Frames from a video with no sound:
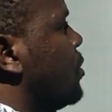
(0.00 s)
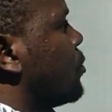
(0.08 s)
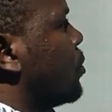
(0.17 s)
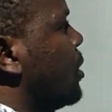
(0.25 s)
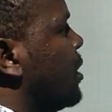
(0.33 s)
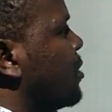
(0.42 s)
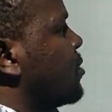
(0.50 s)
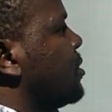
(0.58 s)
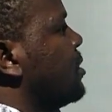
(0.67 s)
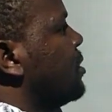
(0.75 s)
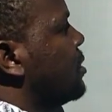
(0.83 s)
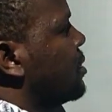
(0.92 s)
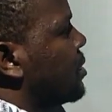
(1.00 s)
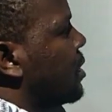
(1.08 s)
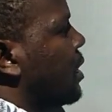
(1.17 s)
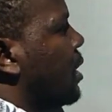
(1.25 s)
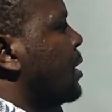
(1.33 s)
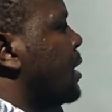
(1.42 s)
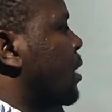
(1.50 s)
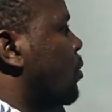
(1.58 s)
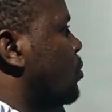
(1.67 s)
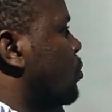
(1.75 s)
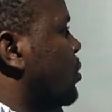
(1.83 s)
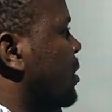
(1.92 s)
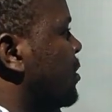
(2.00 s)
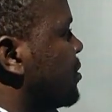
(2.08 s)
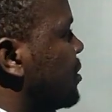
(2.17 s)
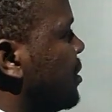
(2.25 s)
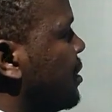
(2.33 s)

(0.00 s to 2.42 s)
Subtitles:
So let's see an alkanoid